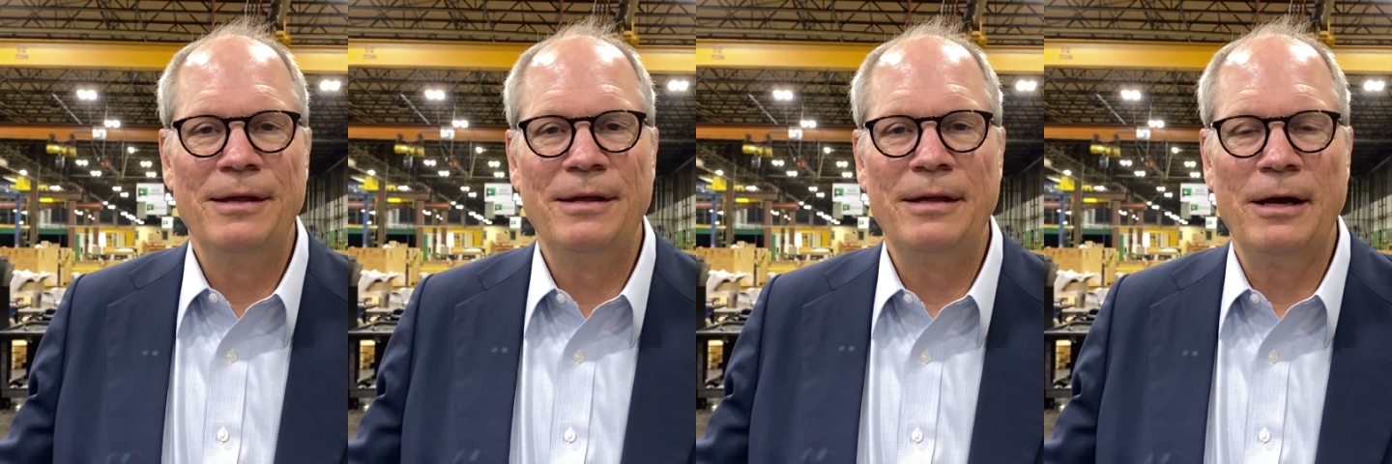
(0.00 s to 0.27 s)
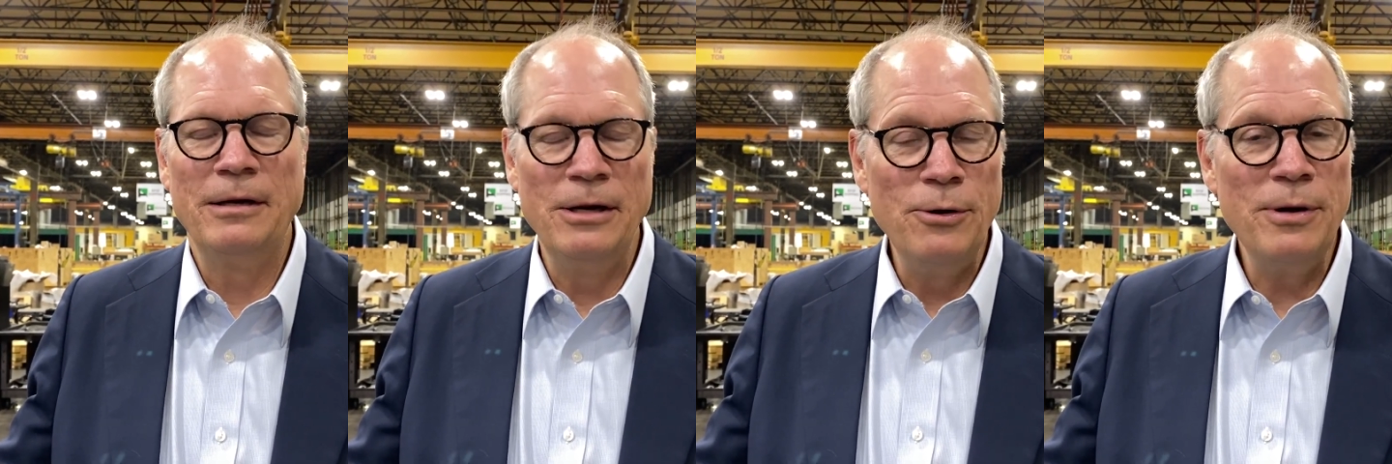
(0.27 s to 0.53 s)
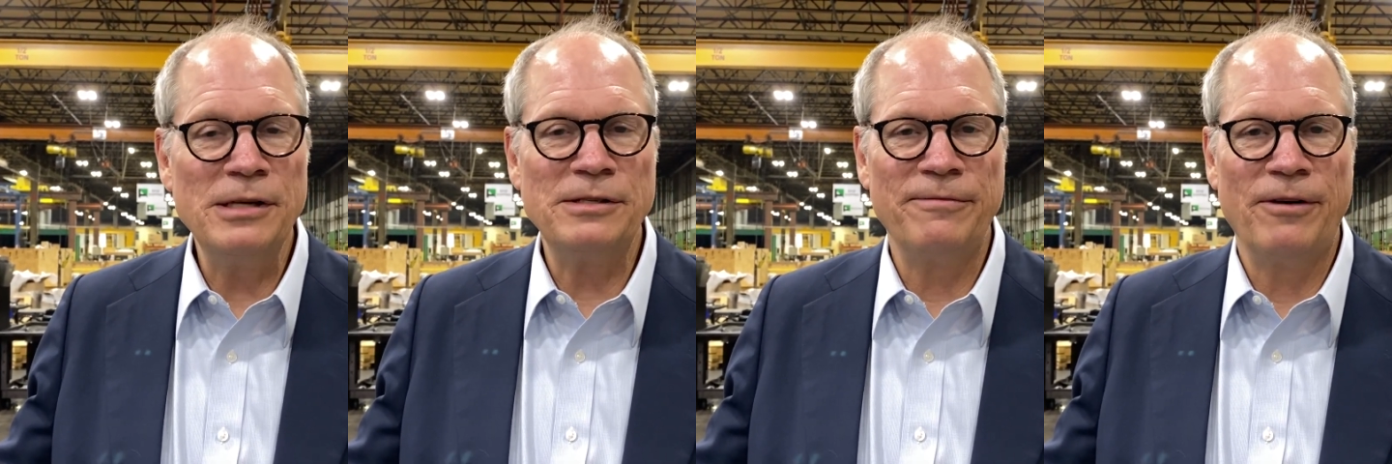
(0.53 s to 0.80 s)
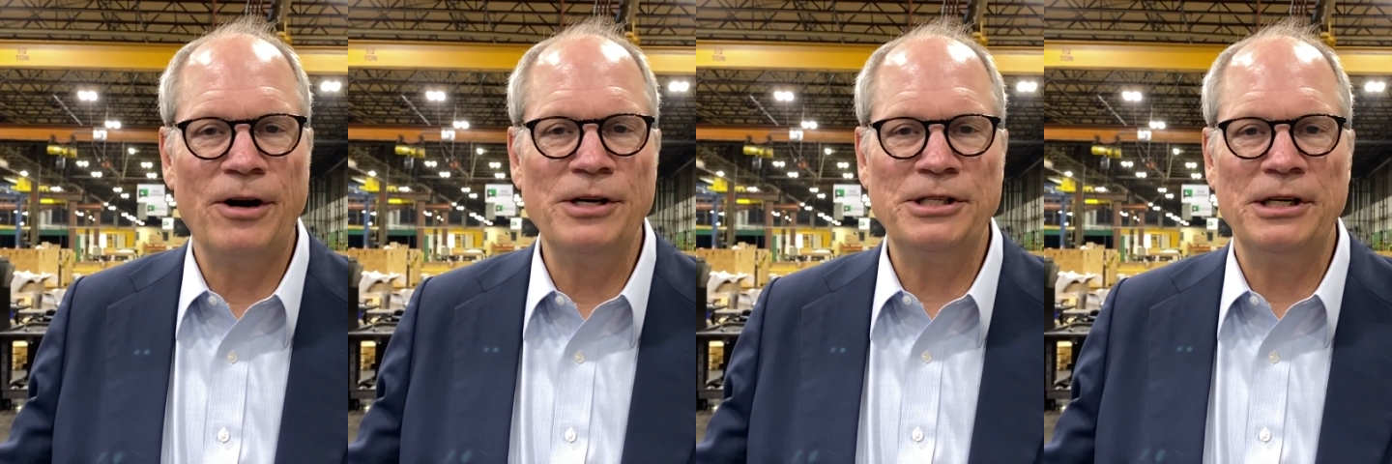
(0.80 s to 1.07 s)
the newest
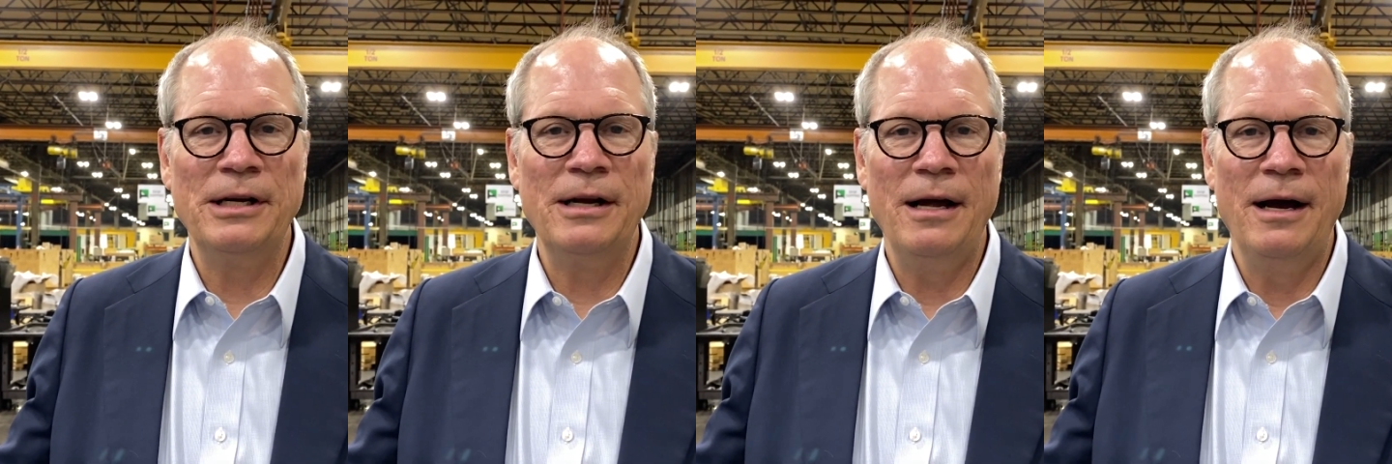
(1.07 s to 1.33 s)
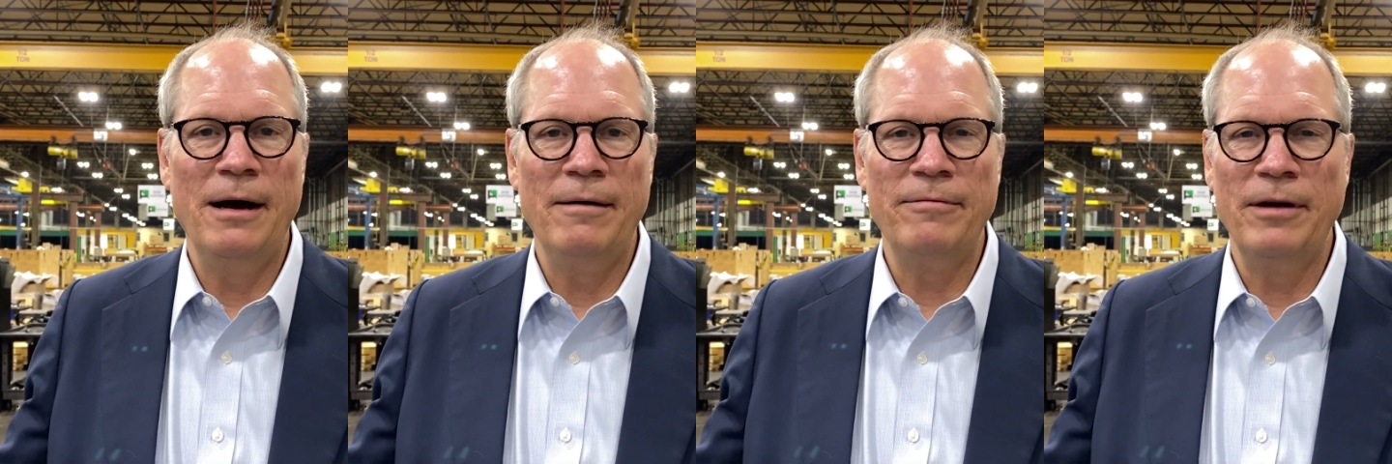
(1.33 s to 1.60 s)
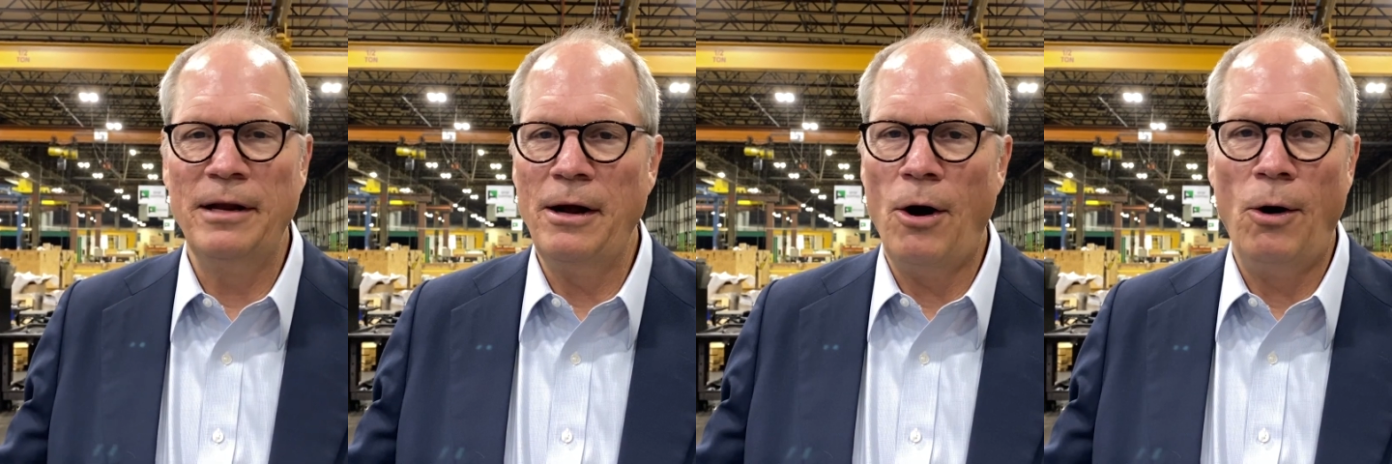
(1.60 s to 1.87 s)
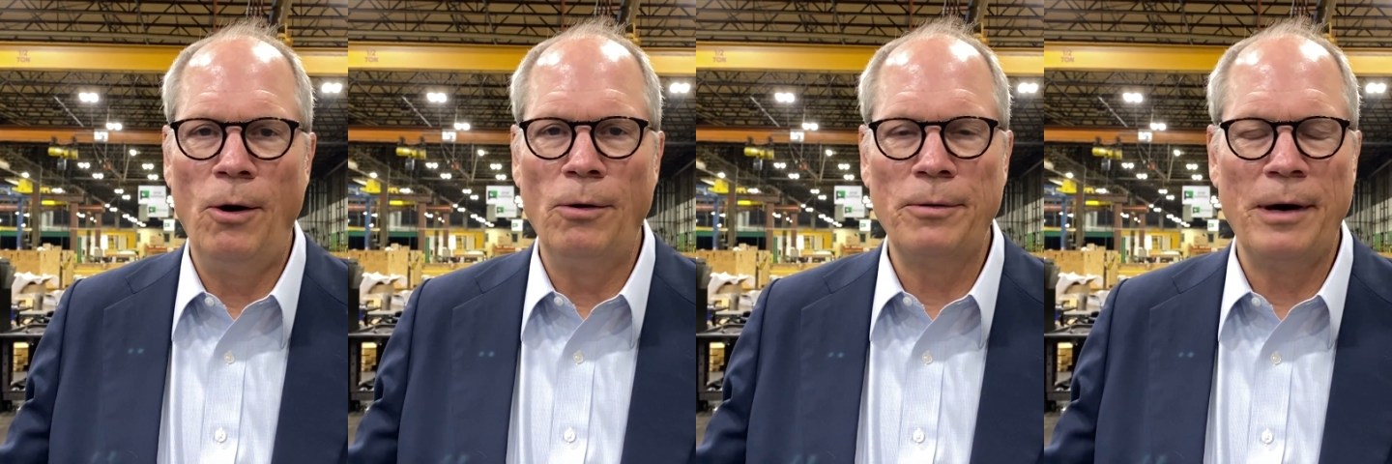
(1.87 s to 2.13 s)
version of an
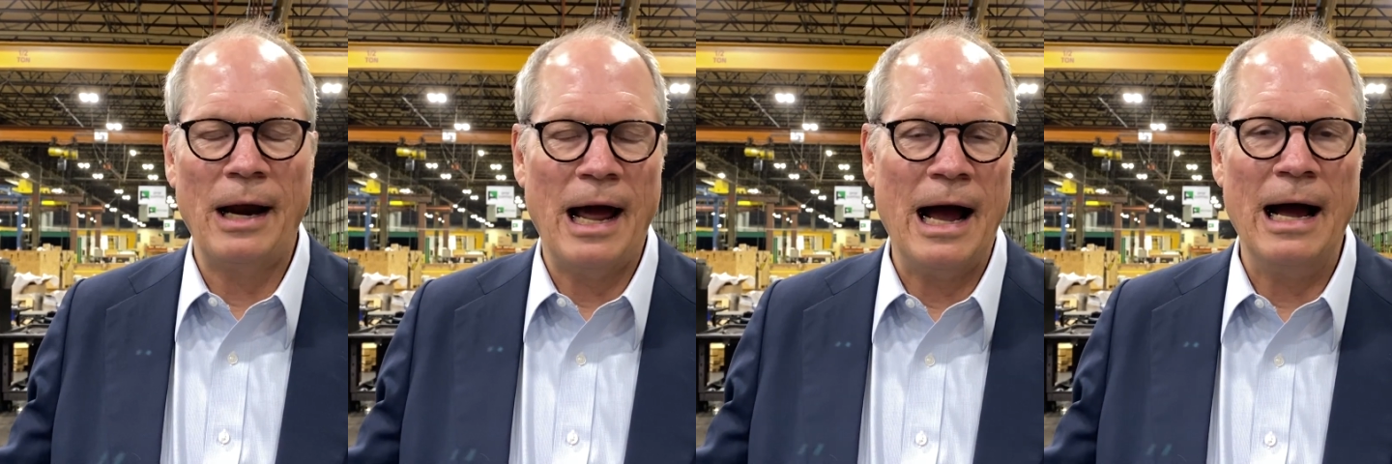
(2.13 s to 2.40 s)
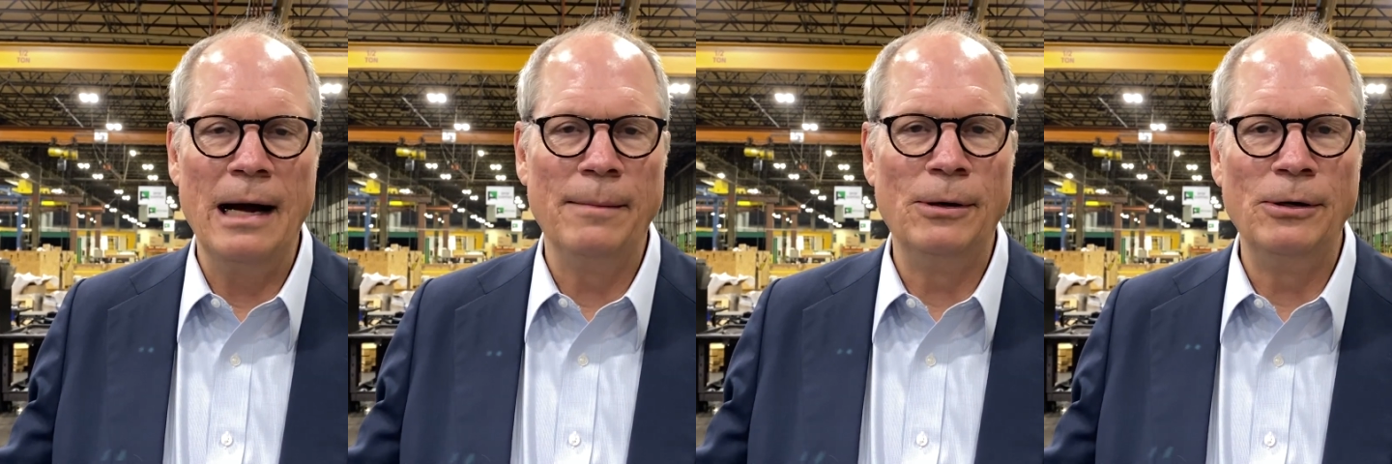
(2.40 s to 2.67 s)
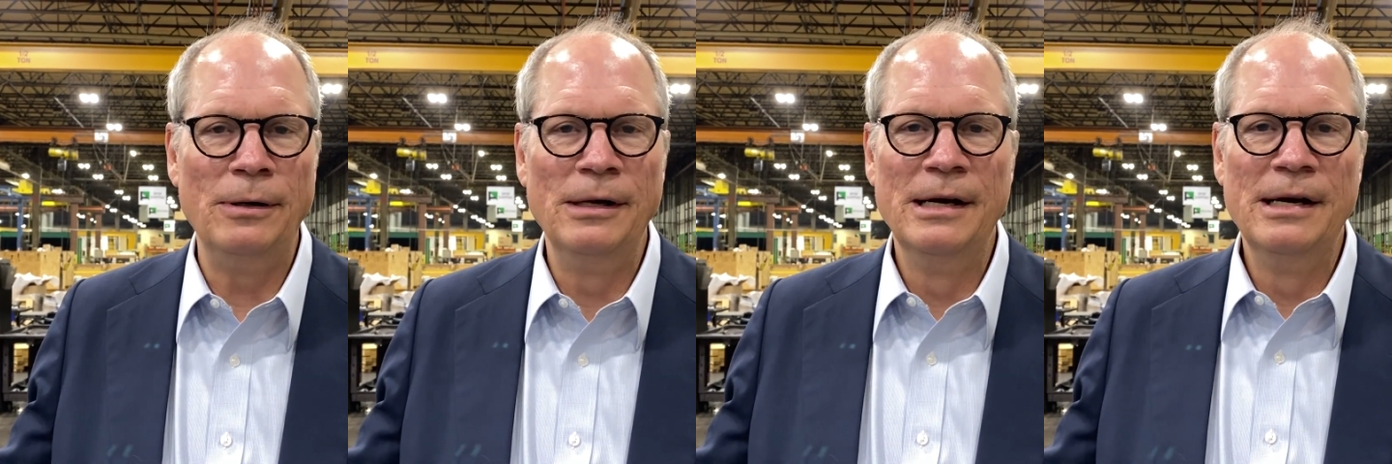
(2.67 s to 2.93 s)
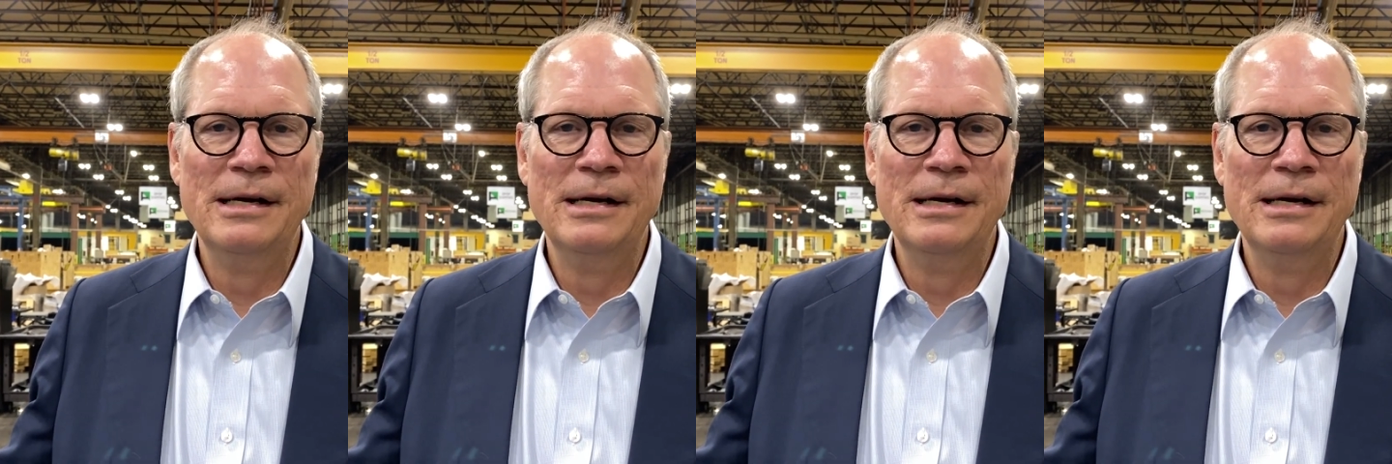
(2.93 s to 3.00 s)
old reliable